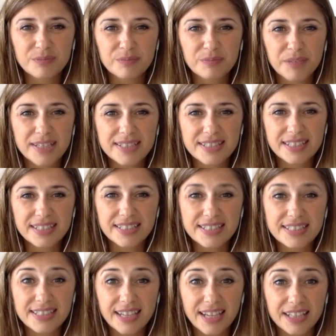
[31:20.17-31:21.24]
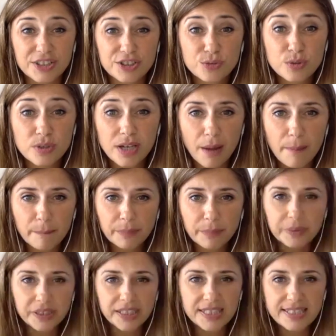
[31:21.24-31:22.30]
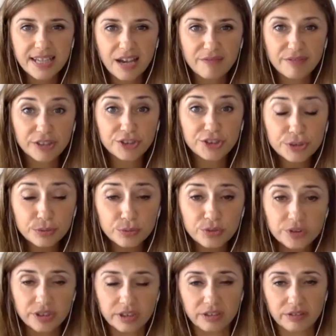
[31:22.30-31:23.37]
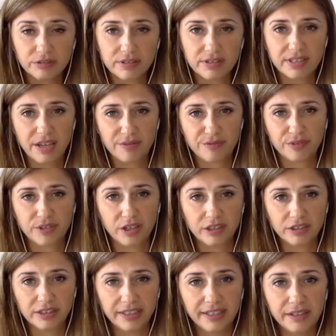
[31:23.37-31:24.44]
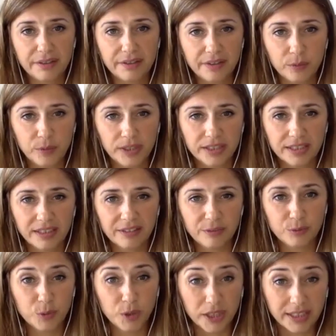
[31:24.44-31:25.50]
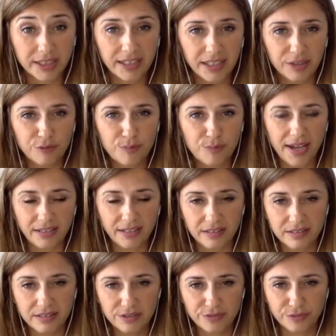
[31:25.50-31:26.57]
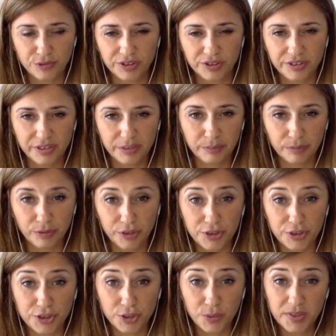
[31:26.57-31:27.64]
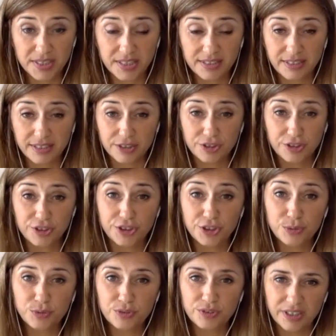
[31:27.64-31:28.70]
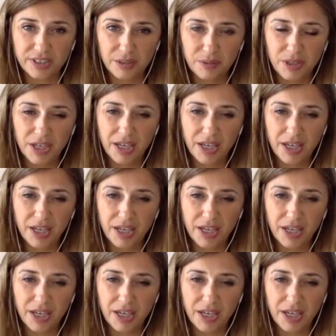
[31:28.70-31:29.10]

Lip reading: basically states, do companies have a duty to safeguard a healthy work-life balance for their employees? So is it a duty